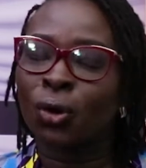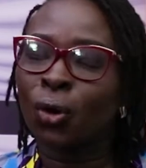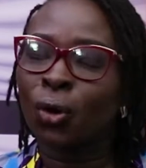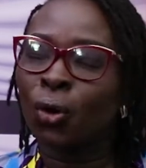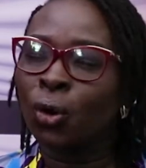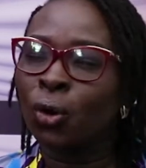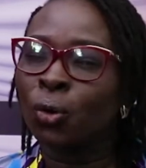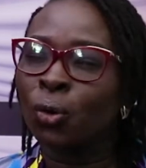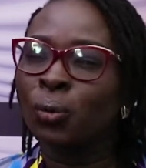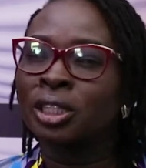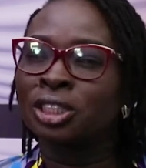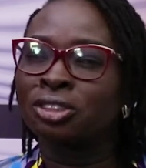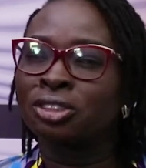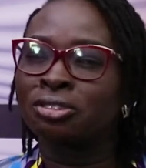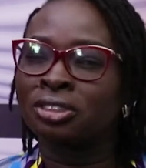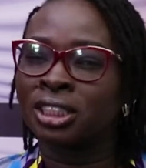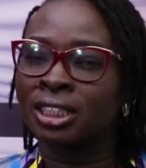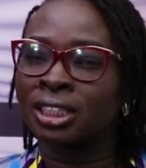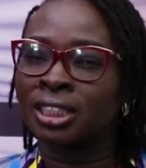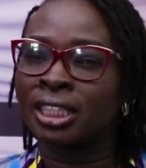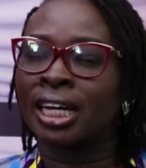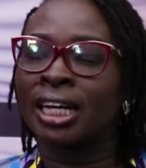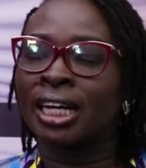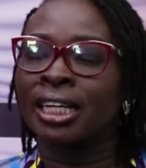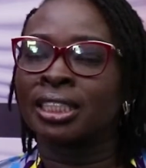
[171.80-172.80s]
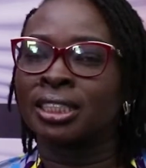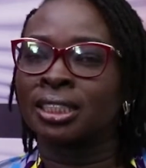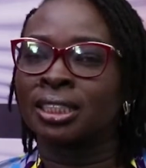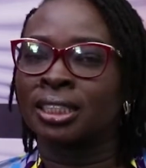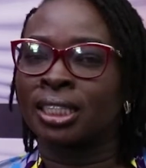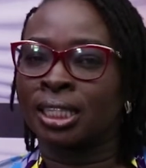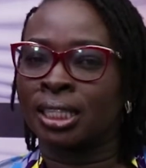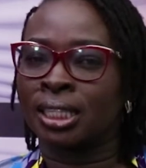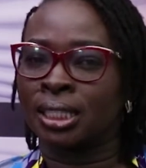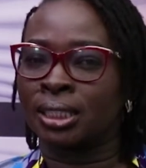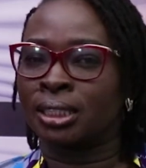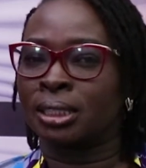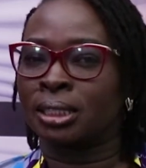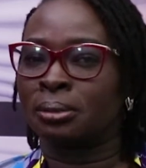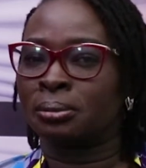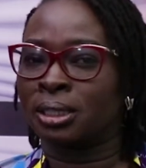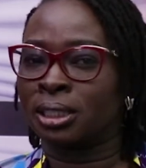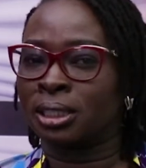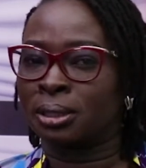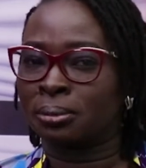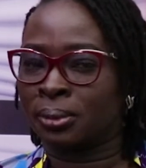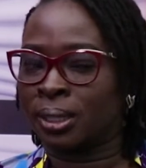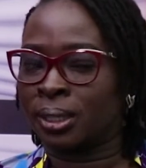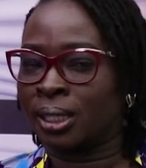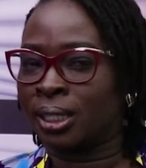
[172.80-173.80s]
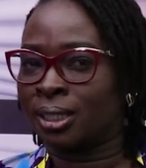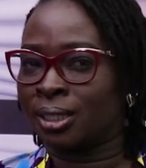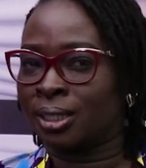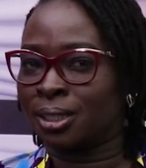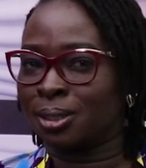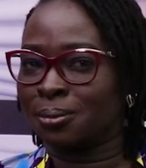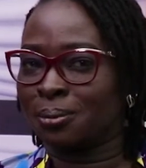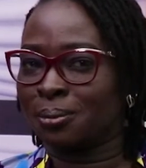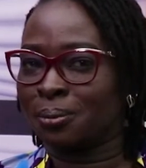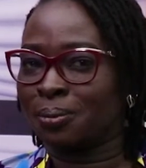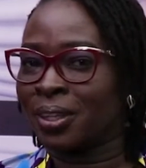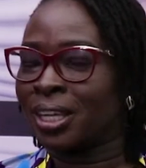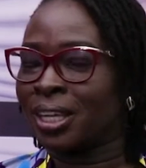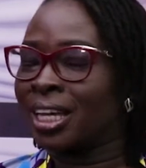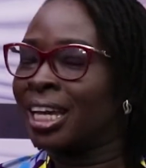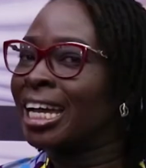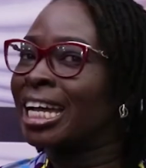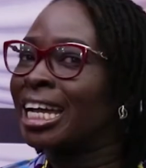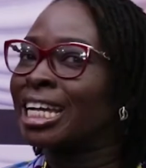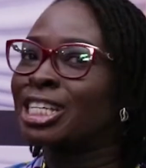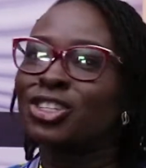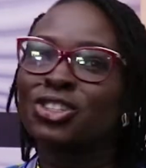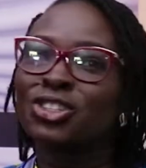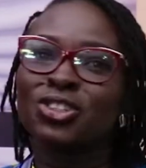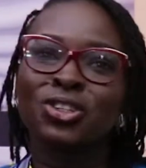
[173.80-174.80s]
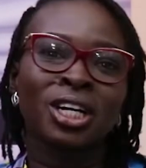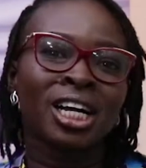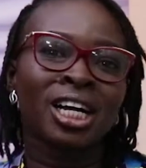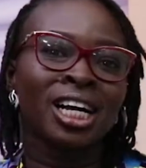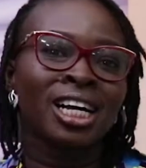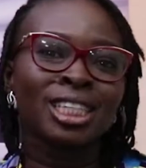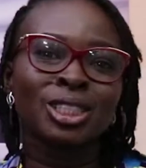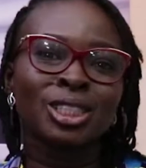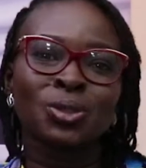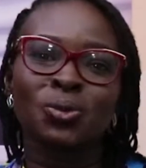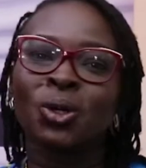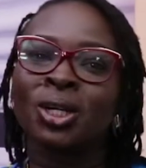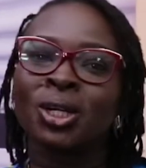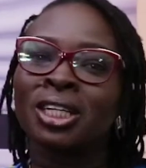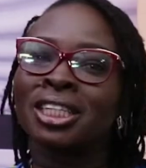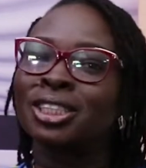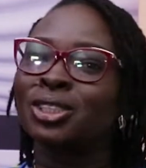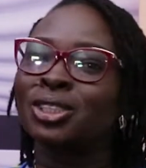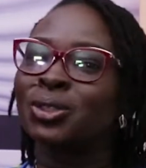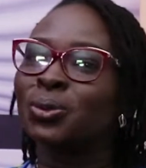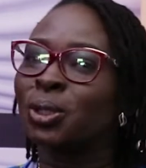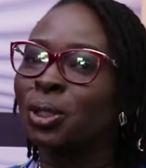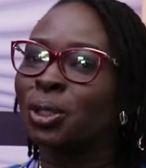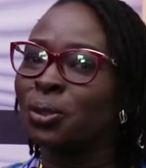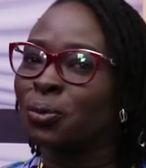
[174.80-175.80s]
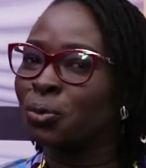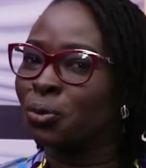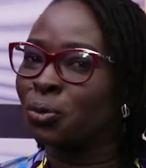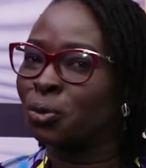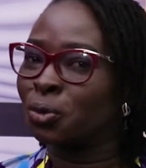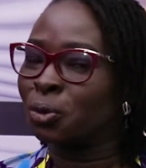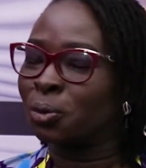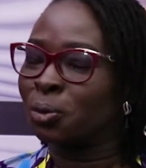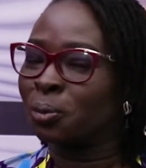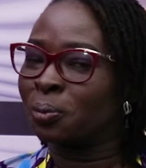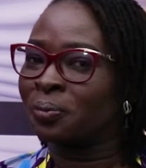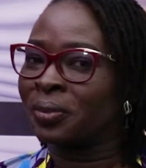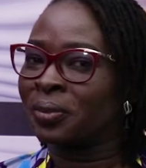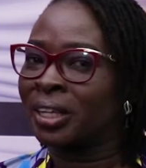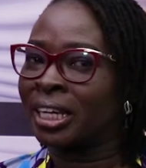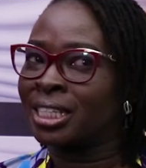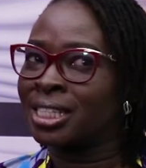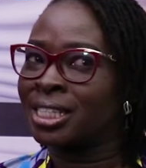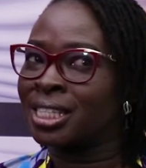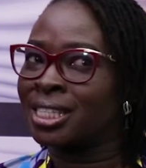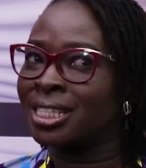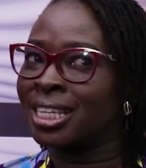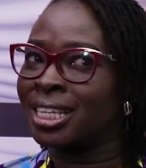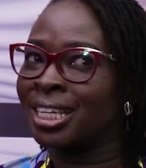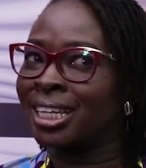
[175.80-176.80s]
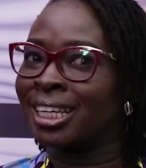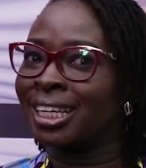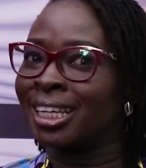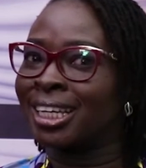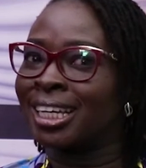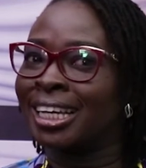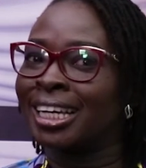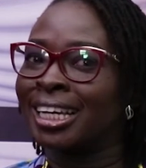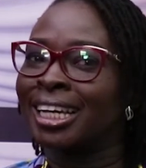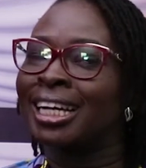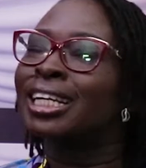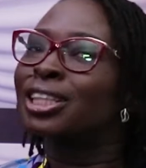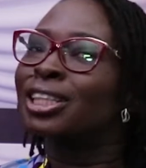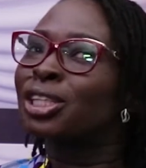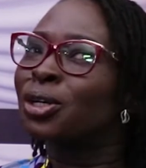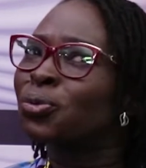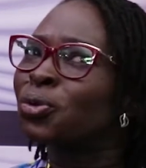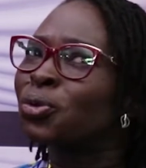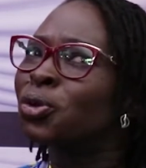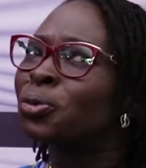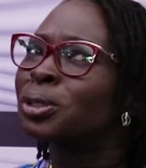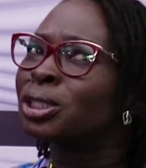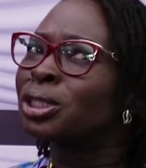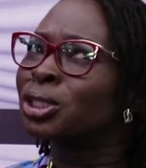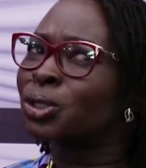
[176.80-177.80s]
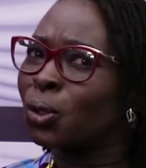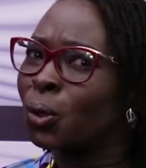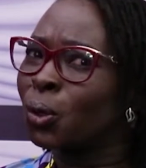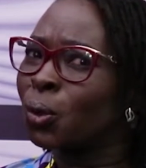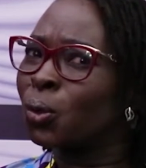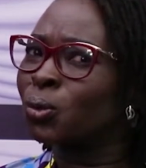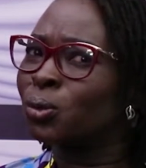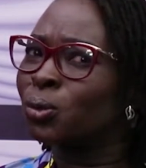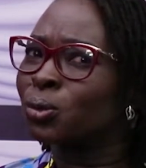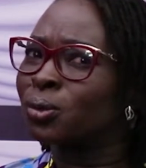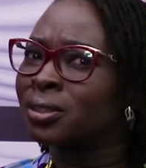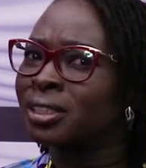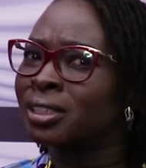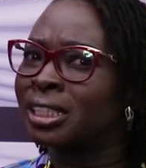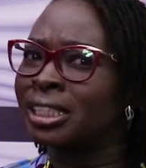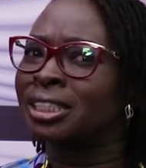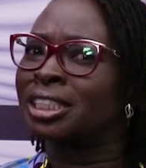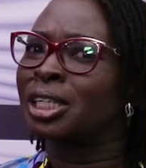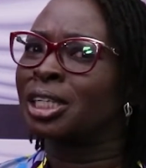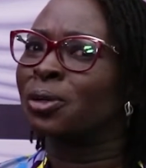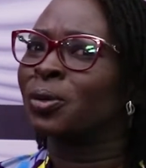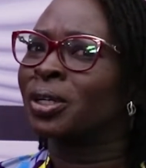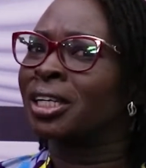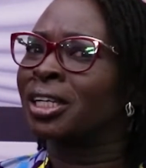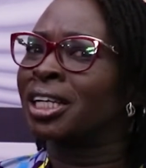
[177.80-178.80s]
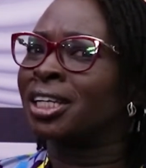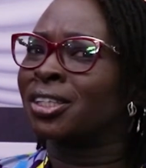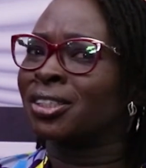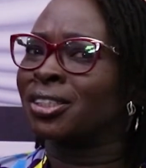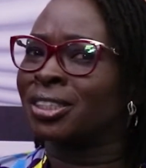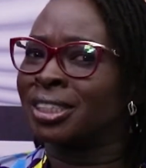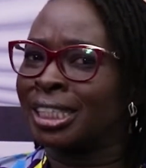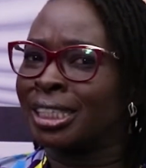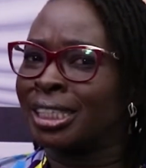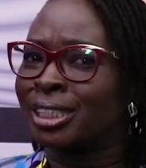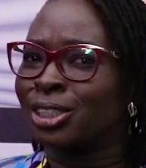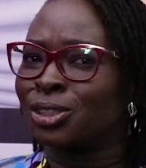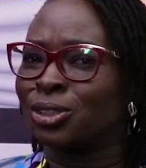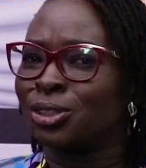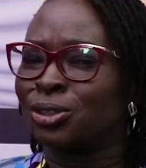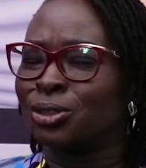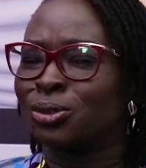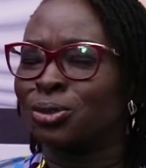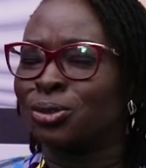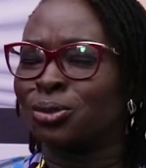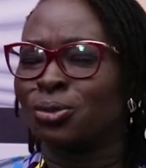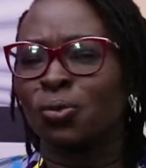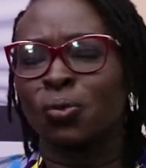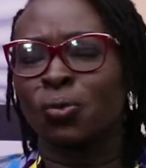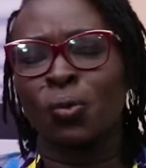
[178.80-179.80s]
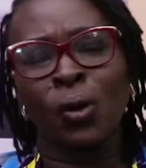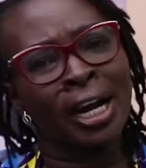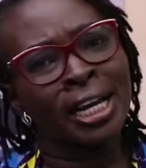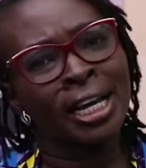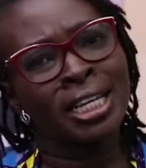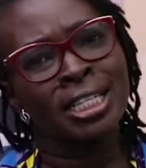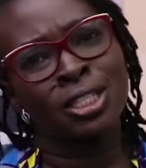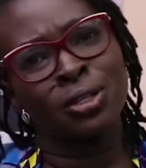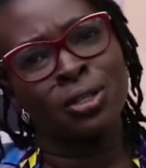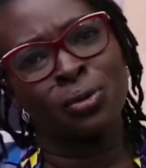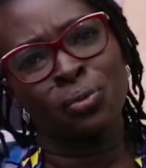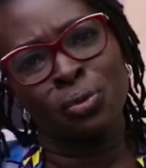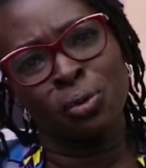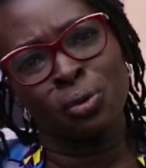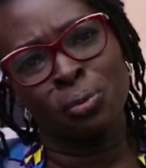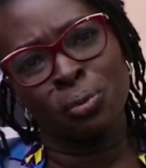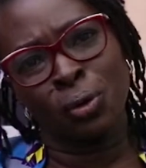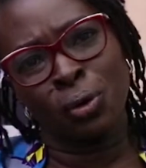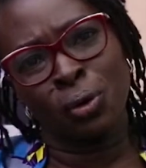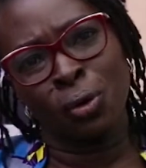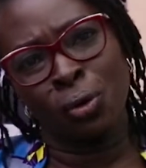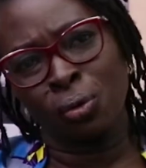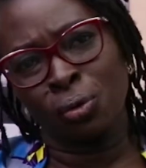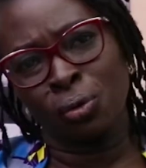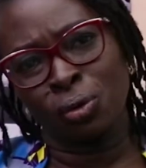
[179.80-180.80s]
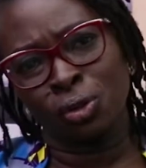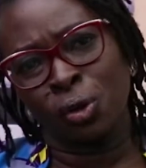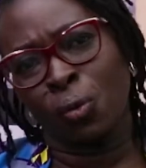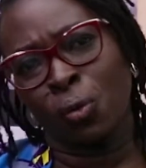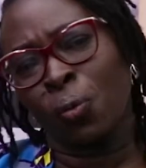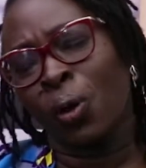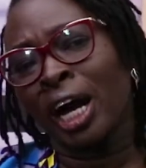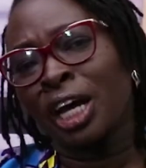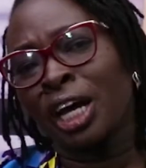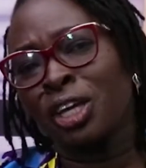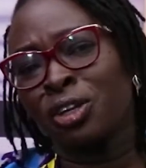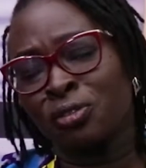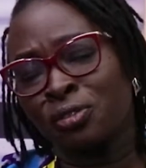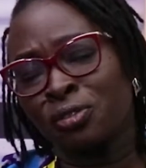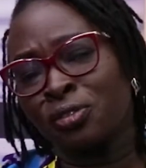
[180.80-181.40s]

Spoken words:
always resides in the customer's mind. And so you can't walk into a room and say, the room is cold, and someone else says to you, why is the room cold, or why are you